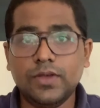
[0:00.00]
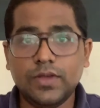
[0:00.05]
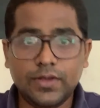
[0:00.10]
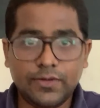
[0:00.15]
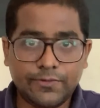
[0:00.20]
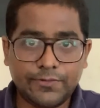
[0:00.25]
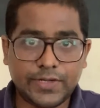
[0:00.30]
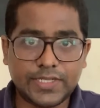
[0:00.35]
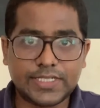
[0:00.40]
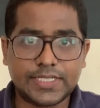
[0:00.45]

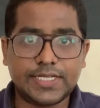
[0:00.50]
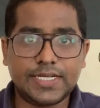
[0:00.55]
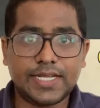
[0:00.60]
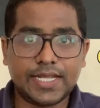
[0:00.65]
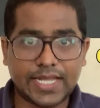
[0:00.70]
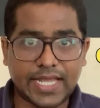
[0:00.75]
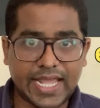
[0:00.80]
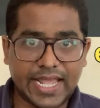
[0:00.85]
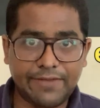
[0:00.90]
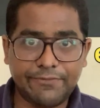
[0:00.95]
First,
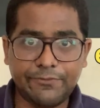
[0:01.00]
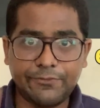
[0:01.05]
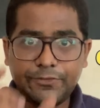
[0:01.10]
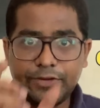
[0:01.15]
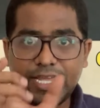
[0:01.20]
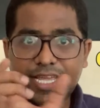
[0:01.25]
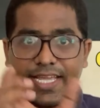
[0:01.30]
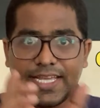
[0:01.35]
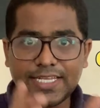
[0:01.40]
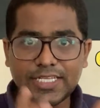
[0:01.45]

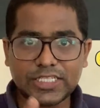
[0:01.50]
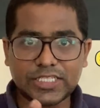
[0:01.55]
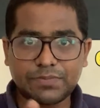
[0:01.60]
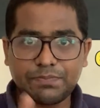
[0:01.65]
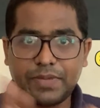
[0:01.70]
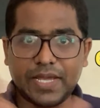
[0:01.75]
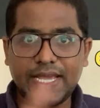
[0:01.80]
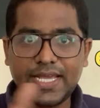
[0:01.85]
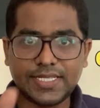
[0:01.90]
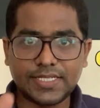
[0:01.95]
every
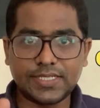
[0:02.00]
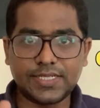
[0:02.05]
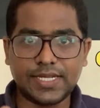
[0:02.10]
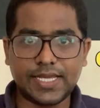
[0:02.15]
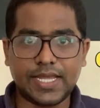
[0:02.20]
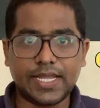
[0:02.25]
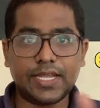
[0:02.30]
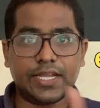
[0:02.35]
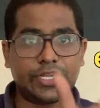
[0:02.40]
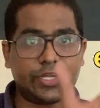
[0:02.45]
space
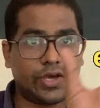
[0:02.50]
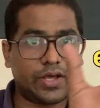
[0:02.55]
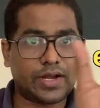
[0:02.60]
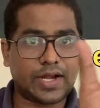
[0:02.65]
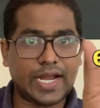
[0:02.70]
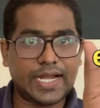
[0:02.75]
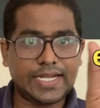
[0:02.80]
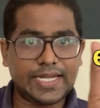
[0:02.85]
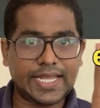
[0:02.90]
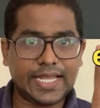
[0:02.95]
day, you are
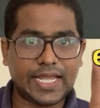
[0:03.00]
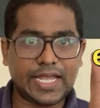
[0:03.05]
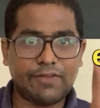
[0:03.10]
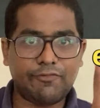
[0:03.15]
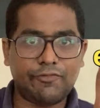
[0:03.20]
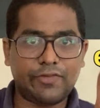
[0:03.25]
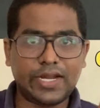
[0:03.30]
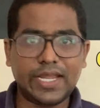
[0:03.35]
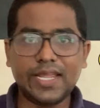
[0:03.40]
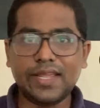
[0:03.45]
writing
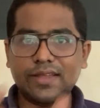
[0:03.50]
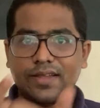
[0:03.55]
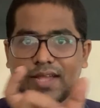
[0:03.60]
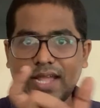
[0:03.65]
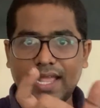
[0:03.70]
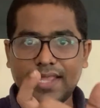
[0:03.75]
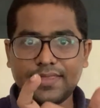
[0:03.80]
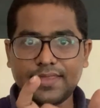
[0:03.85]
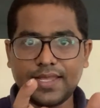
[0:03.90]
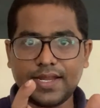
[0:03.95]
every
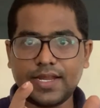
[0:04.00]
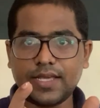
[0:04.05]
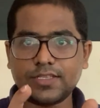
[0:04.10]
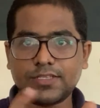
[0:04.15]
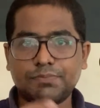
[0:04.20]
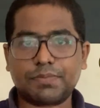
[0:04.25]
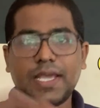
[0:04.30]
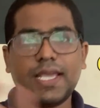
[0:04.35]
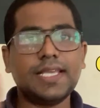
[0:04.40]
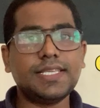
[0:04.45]
and then a
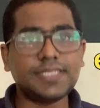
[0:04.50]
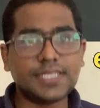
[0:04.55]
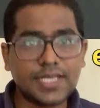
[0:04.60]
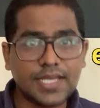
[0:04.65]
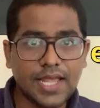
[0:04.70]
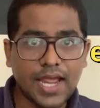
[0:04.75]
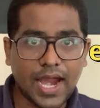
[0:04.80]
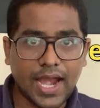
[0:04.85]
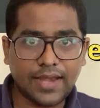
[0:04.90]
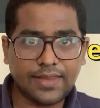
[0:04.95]

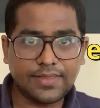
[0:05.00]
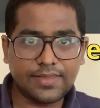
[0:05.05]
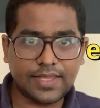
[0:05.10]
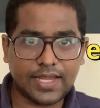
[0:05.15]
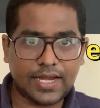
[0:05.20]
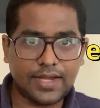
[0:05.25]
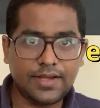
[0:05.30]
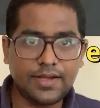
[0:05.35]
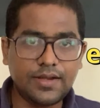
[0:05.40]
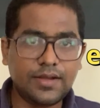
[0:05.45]
space and
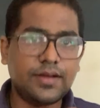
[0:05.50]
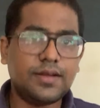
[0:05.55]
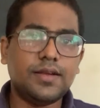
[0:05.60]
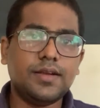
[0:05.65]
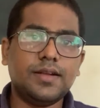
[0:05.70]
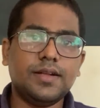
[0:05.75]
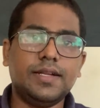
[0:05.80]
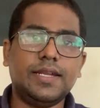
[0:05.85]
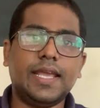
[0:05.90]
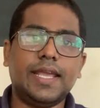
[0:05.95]

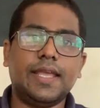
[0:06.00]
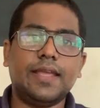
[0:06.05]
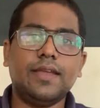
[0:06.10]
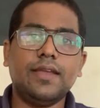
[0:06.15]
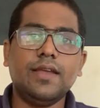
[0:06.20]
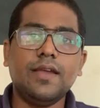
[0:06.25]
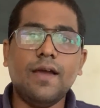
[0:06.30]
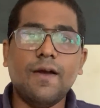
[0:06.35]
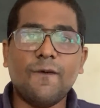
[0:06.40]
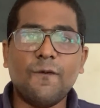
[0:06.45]
then
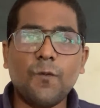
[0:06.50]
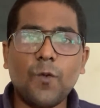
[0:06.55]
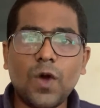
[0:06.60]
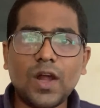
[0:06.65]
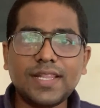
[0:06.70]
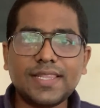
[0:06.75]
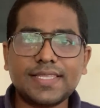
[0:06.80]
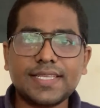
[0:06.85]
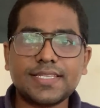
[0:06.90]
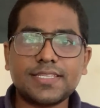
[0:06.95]
day.
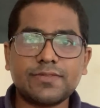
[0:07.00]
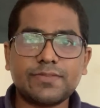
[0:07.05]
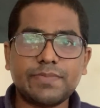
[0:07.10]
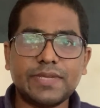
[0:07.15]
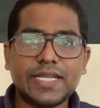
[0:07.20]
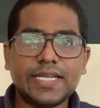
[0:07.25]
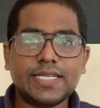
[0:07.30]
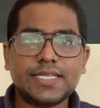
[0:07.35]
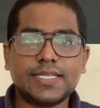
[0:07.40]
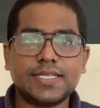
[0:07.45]
What this
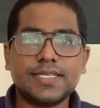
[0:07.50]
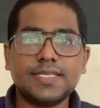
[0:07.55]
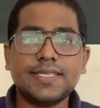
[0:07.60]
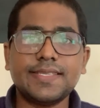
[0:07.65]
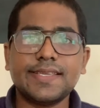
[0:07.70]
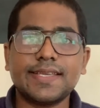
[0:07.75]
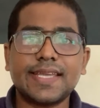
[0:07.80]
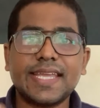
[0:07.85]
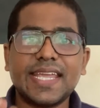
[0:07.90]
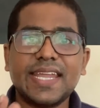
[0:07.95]
means
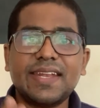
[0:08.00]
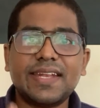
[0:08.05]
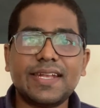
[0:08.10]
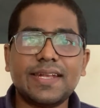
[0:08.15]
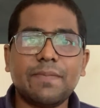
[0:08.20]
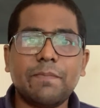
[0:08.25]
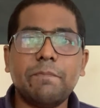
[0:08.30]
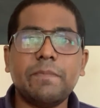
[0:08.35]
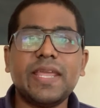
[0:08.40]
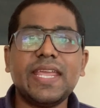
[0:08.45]
is,
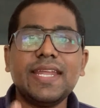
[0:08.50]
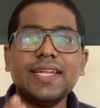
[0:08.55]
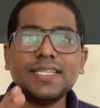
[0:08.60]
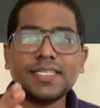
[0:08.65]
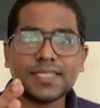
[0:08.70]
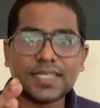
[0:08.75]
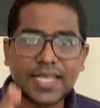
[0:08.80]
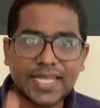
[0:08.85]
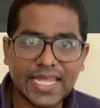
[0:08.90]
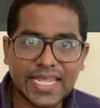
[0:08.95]
it
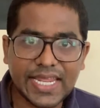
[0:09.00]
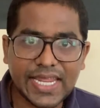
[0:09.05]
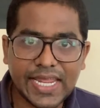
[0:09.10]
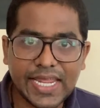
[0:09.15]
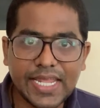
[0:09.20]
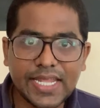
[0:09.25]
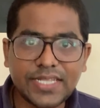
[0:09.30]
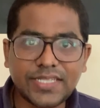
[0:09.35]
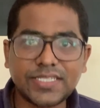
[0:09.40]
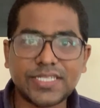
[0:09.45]
means
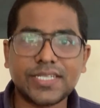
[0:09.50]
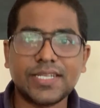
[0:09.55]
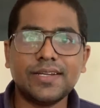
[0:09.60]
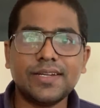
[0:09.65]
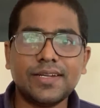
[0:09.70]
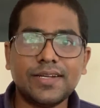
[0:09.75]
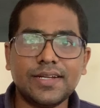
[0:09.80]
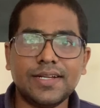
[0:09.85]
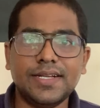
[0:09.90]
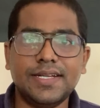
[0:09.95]
each
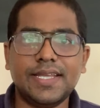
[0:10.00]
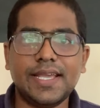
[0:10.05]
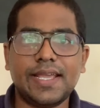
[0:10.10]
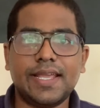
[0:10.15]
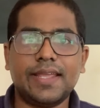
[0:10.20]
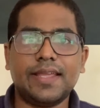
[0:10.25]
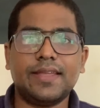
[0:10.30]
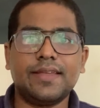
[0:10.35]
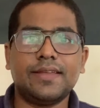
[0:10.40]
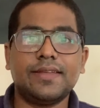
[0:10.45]

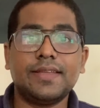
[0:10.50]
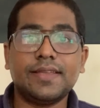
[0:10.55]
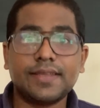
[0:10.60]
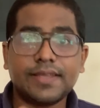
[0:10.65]
day.